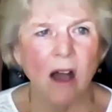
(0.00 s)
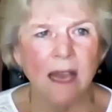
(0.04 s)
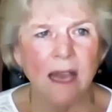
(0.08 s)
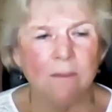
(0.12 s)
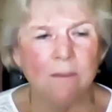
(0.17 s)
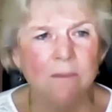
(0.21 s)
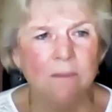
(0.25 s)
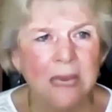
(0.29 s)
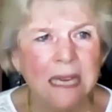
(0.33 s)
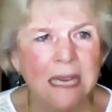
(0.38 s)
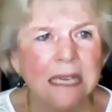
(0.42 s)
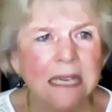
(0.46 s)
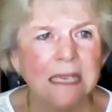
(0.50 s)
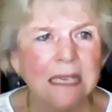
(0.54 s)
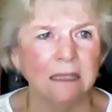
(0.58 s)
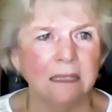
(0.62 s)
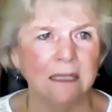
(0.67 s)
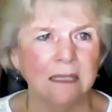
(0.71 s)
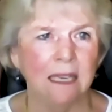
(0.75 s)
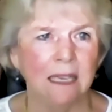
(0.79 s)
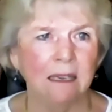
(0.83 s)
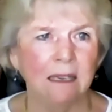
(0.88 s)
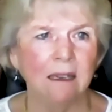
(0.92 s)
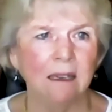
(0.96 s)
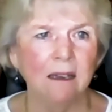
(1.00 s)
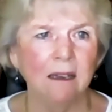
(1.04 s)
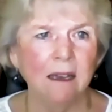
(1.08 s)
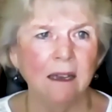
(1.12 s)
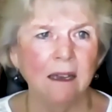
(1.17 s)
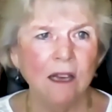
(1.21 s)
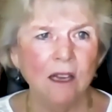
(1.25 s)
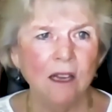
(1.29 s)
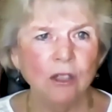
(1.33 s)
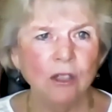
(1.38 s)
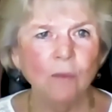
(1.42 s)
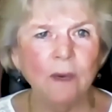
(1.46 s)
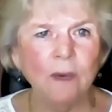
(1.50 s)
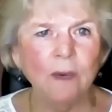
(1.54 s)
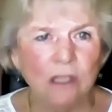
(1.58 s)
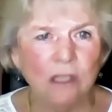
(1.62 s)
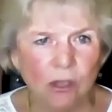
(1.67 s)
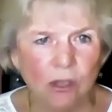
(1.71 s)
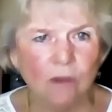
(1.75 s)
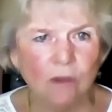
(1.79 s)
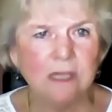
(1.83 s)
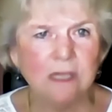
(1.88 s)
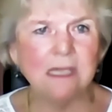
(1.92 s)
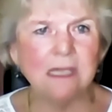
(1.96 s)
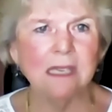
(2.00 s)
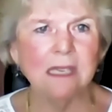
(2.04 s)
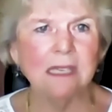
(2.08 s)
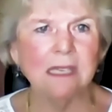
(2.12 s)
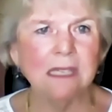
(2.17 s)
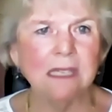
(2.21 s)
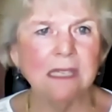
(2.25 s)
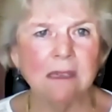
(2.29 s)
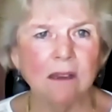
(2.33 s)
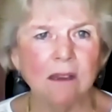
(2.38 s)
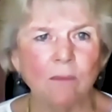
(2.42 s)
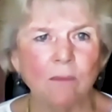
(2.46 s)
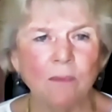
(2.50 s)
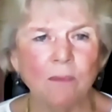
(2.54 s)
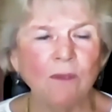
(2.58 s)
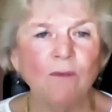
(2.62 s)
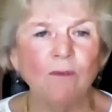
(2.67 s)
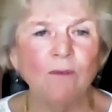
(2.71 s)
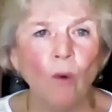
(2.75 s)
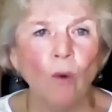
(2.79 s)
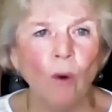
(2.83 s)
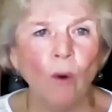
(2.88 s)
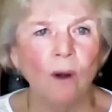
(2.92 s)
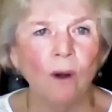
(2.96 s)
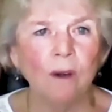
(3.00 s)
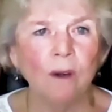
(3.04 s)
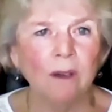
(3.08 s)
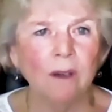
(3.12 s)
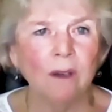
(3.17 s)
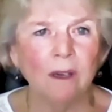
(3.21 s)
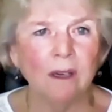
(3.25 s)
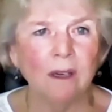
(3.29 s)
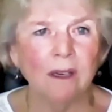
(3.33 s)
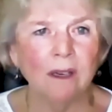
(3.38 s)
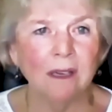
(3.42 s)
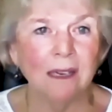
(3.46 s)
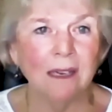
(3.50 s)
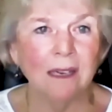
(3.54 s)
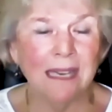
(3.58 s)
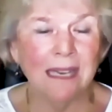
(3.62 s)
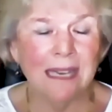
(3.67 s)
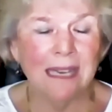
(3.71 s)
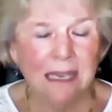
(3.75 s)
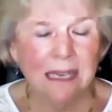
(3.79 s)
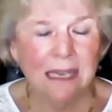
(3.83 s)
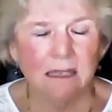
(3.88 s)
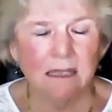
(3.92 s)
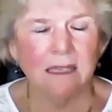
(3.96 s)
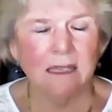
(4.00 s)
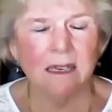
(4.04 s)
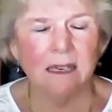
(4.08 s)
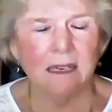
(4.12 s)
immediately to reduce this before it